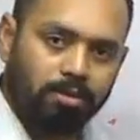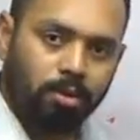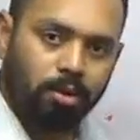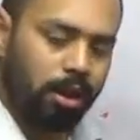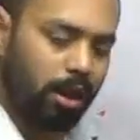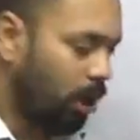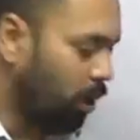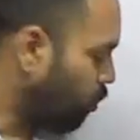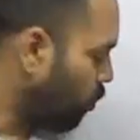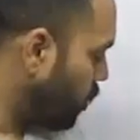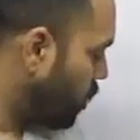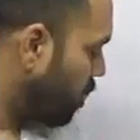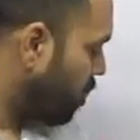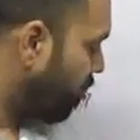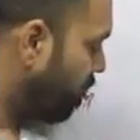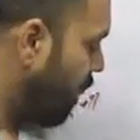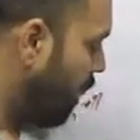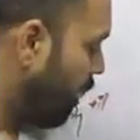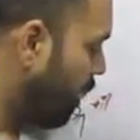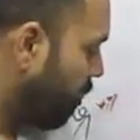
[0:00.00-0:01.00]
on calculation
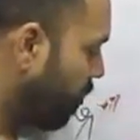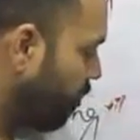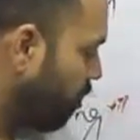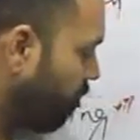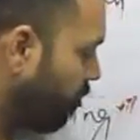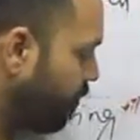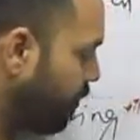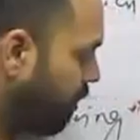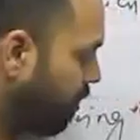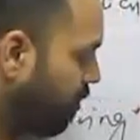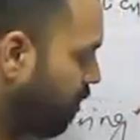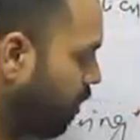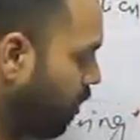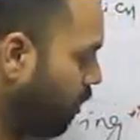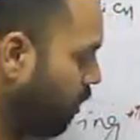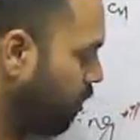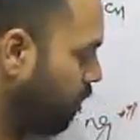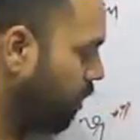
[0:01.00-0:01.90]
of delta V of mixing,